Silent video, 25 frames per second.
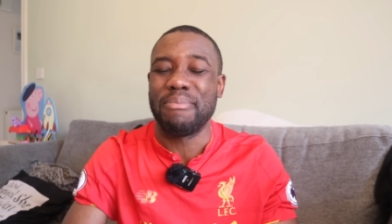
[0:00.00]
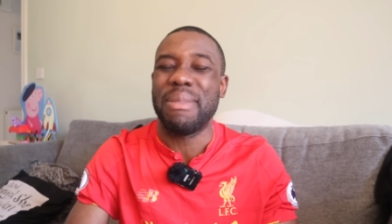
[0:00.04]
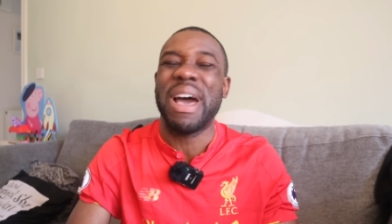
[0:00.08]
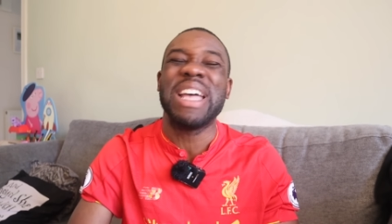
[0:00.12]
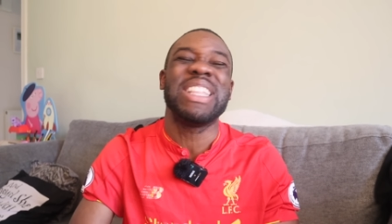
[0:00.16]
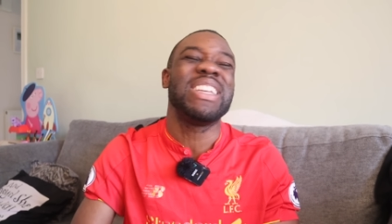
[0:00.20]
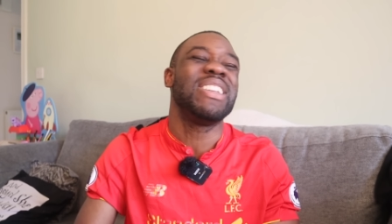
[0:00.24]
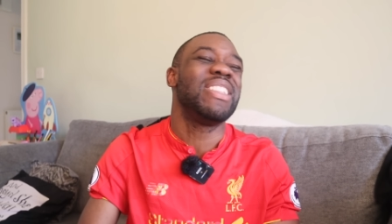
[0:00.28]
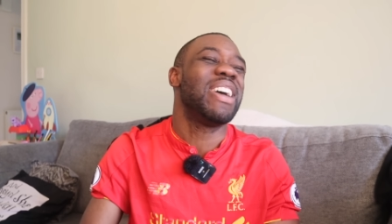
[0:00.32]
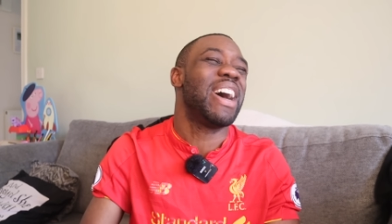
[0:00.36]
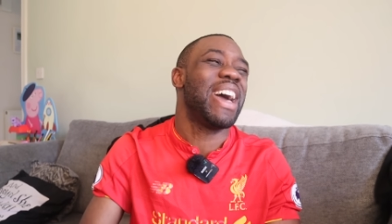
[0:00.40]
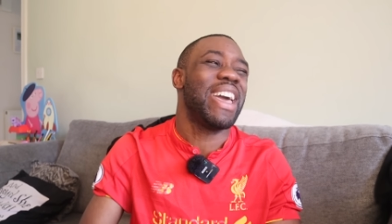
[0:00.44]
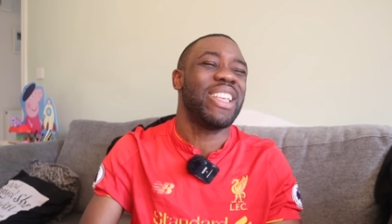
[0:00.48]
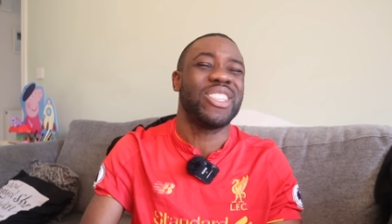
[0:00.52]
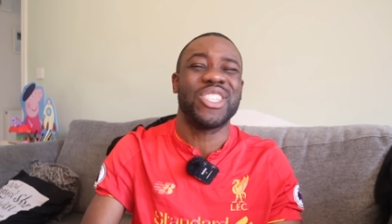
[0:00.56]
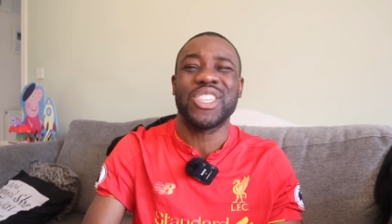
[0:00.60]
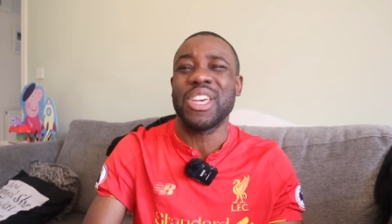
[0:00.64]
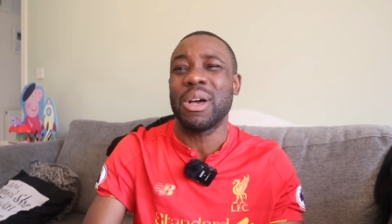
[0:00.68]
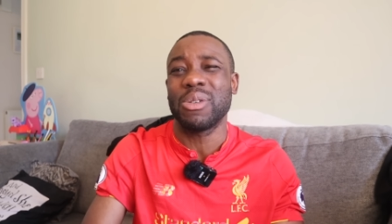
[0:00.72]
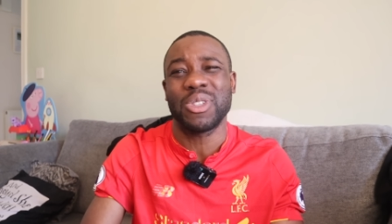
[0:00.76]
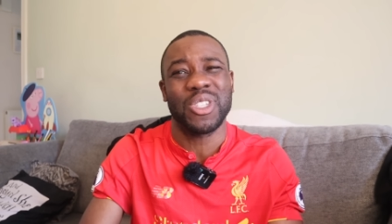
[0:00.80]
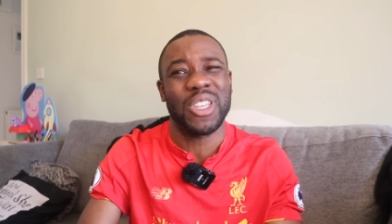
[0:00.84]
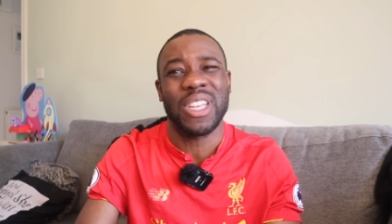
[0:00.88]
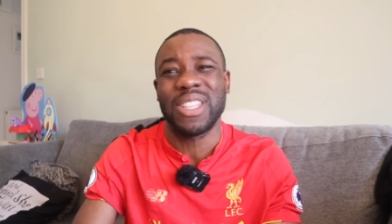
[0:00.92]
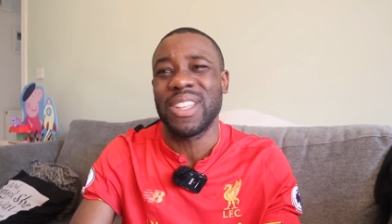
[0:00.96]
Man United,
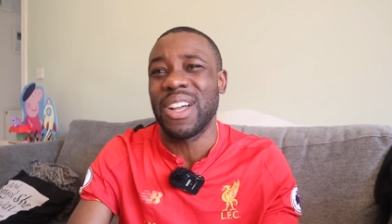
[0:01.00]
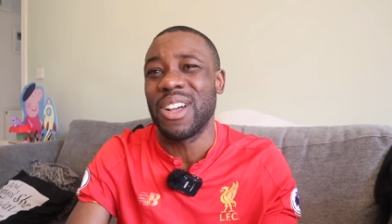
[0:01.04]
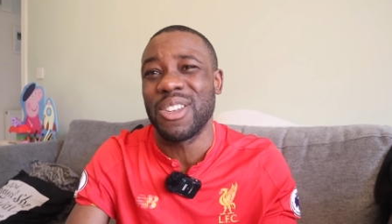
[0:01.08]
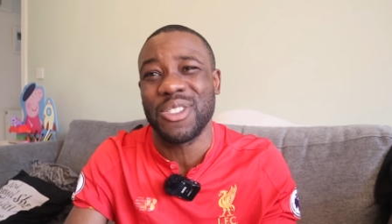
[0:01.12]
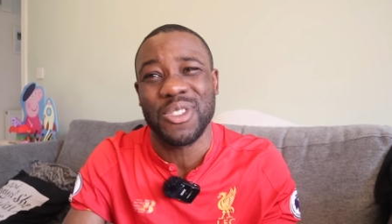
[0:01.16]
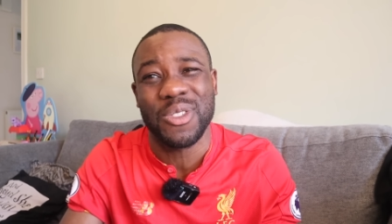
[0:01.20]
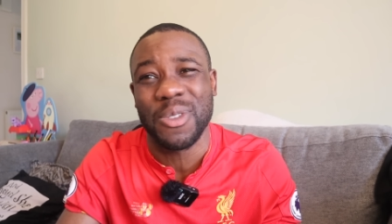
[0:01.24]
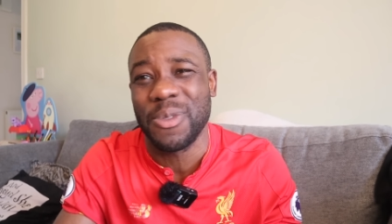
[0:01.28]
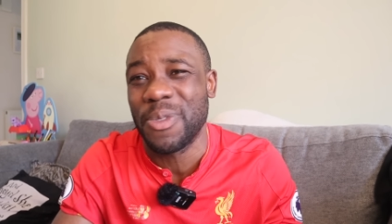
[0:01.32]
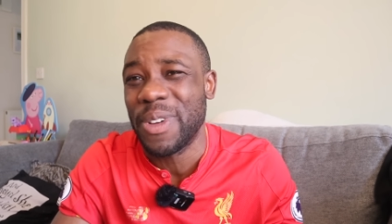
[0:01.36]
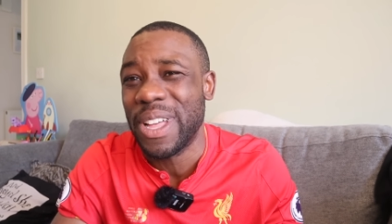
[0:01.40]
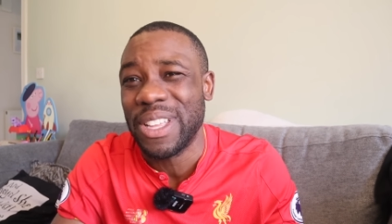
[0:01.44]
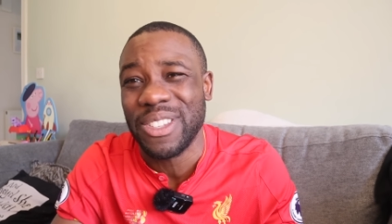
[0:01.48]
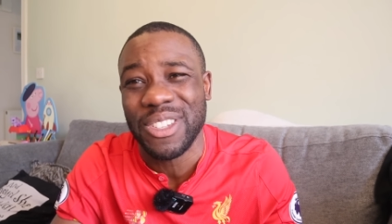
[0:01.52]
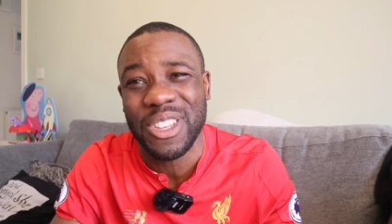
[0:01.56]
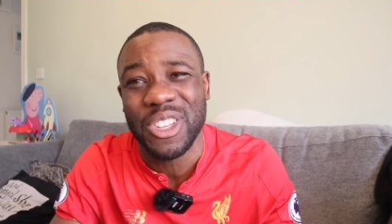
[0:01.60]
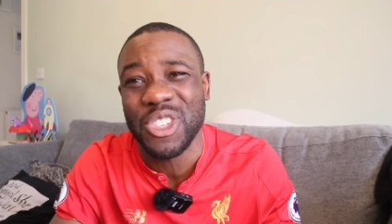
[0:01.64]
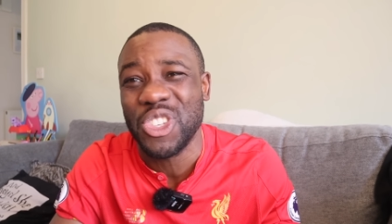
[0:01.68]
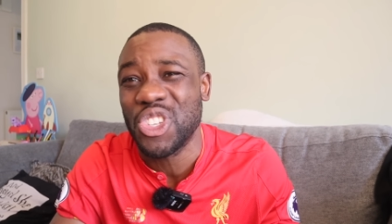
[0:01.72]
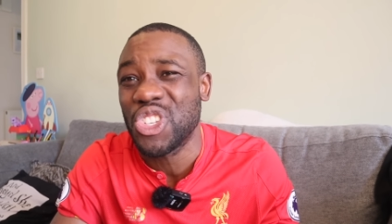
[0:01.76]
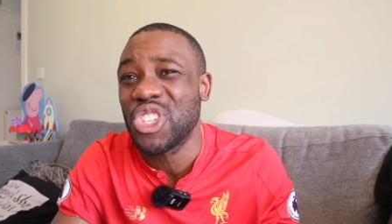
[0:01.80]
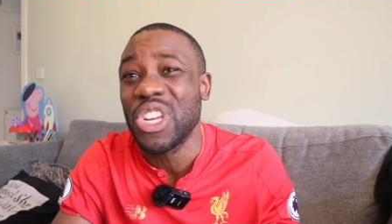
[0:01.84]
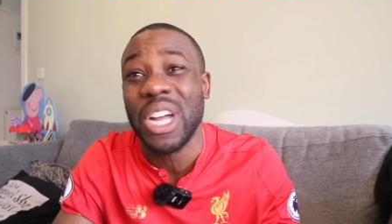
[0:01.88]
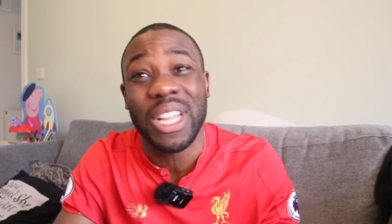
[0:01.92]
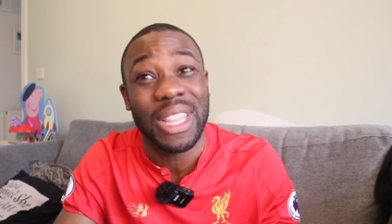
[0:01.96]
Chelsea and Arsenal fans can
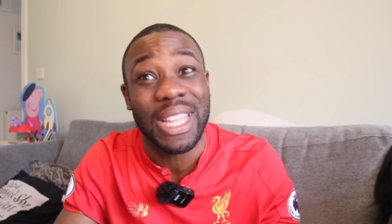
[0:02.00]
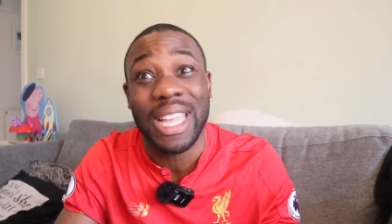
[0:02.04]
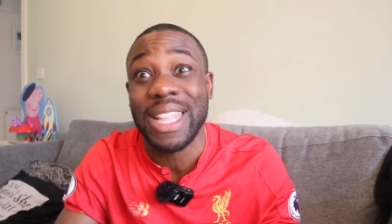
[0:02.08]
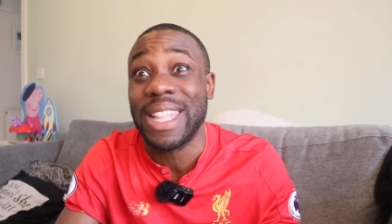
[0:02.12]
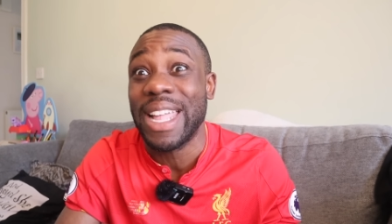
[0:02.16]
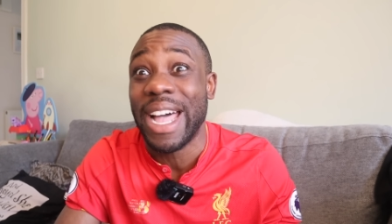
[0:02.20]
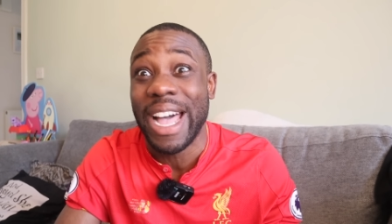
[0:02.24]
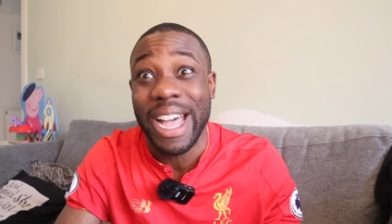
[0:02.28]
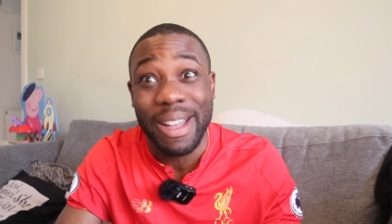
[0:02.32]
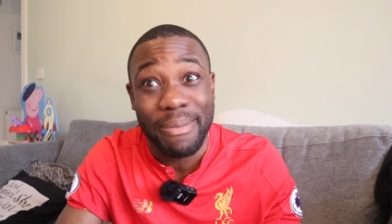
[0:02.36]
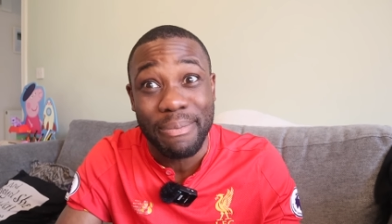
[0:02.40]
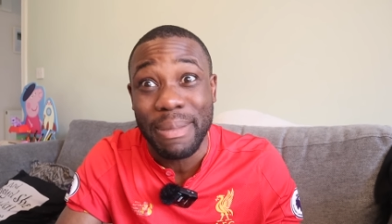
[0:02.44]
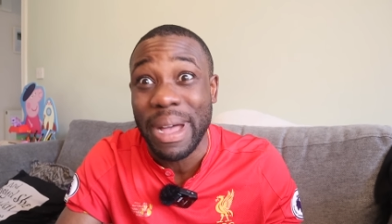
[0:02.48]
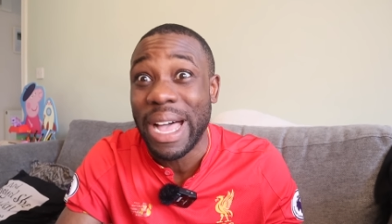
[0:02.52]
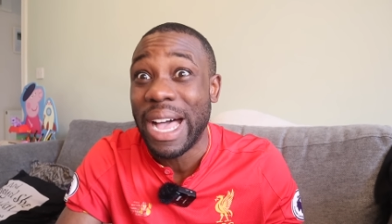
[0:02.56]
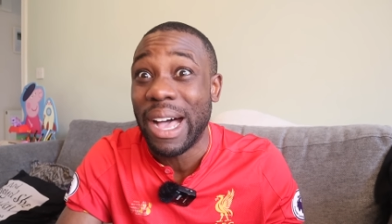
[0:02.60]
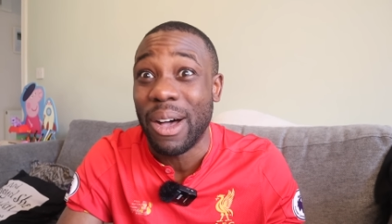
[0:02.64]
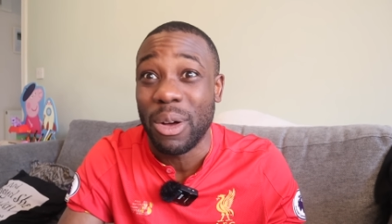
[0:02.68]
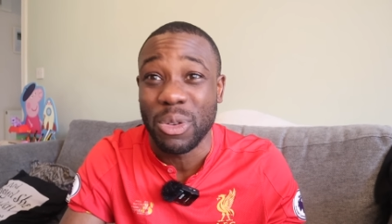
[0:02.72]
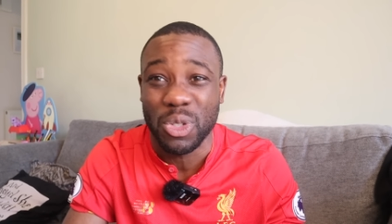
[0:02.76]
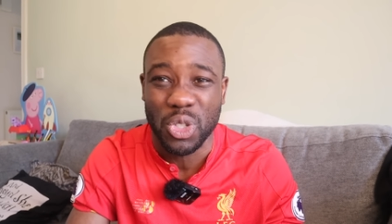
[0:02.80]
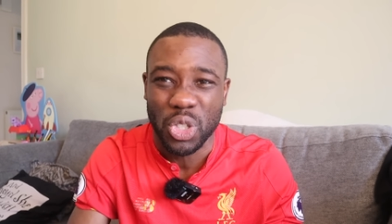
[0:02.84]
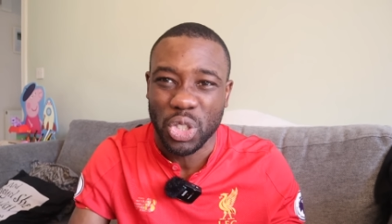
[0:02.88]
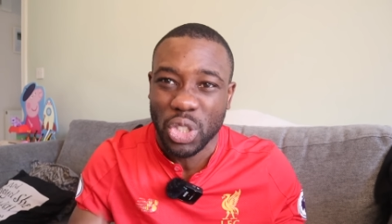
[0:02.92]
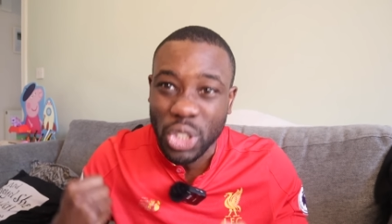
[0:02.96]
shut their damn
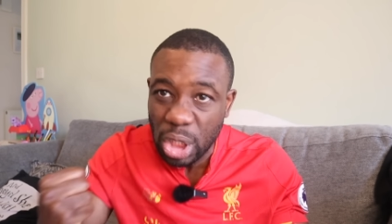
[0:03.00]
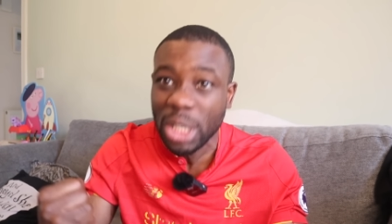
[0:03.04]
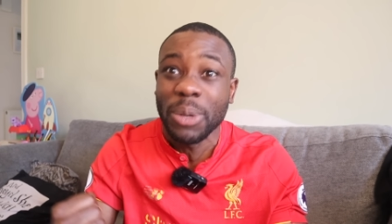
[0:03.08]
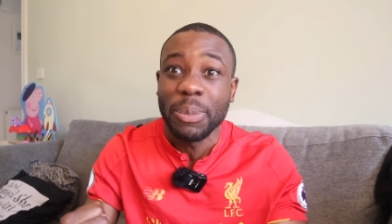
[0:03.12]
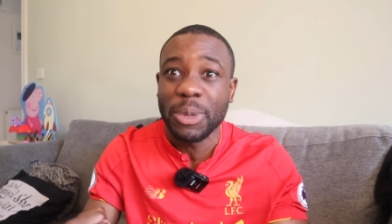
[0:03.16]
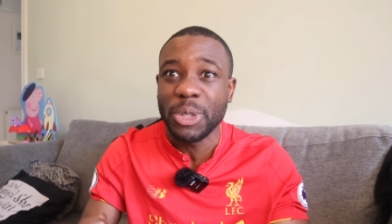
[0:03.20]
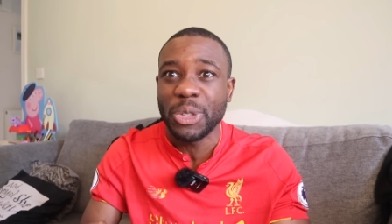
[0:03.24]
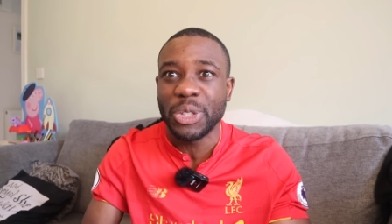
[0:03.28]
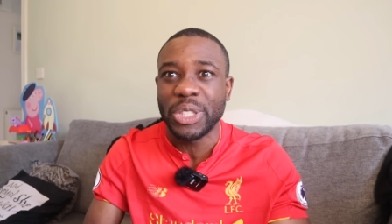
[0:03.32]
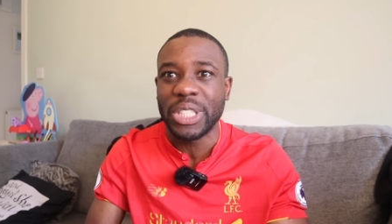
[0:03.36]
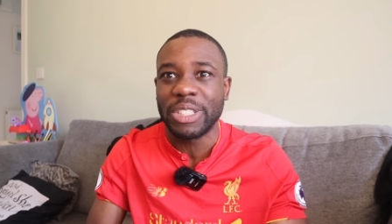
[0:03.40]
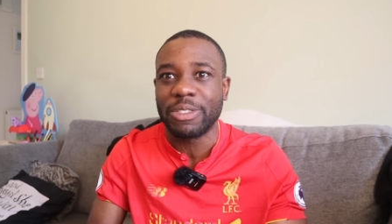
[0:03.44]
mouths. Come on,